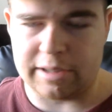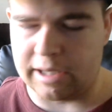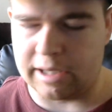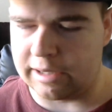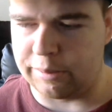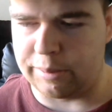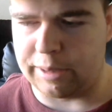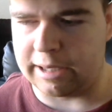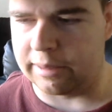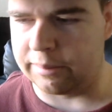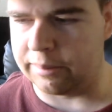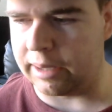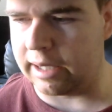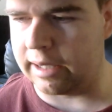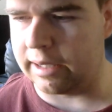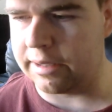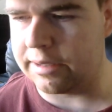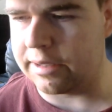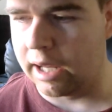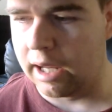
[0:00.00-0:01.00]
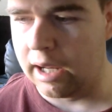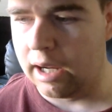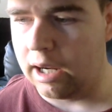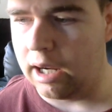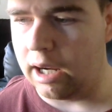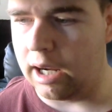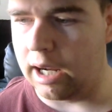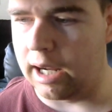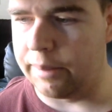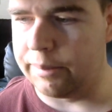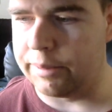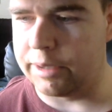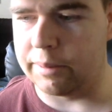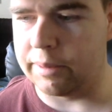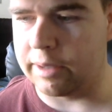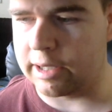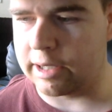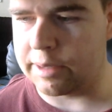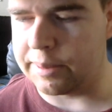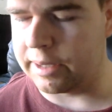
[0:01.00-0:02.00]
It's a weekend playlist, um,
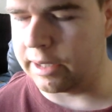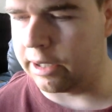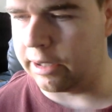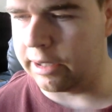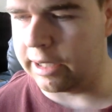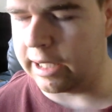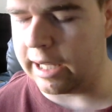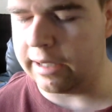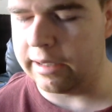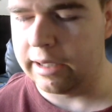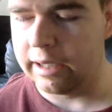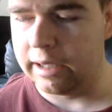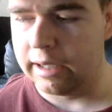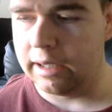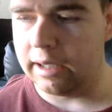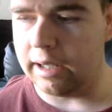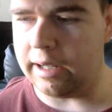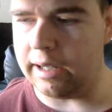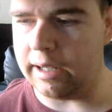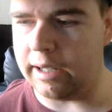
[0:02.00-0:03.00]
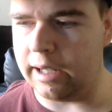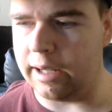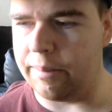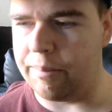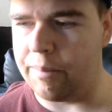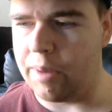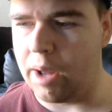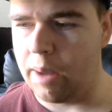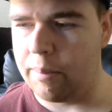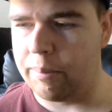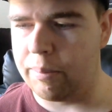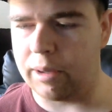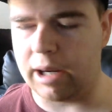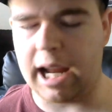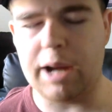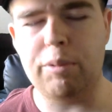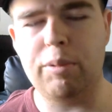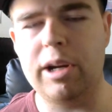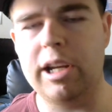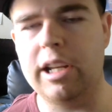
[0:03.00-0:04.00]
double X P and all that. But
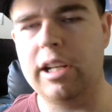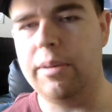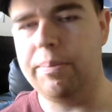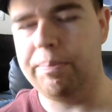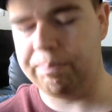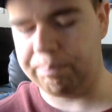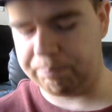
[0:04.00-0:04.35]
I win